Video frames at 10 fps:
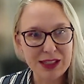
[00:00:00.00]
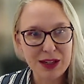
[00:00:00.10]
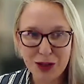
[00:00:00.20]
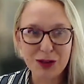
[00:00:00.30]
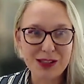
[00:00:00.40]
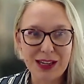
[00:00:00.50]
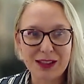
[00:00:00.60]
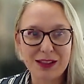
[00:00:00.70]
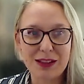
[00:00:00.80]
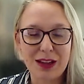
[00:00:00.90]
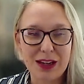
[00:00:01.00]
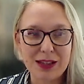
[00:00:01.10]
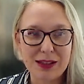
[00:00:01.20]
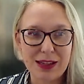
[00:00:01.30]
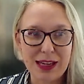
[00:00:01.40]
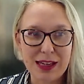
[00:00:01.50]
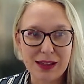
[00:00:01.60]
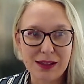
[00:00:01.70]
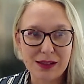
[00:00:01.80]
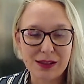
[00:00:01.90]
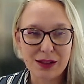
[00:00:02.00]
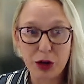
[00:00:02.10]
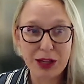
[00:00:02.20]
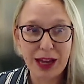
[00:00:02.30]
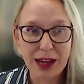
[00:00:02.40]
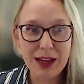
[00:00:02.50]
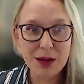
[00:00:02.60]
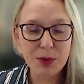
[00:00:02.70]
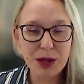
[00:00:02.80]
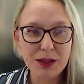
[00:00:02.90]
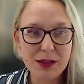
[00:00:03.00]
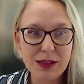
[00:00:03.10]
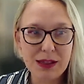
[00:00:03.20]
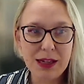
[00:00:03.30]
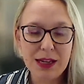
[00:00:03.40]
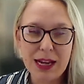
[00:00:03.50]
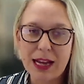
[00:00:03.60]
vigorous exercise is okay in pregnancy,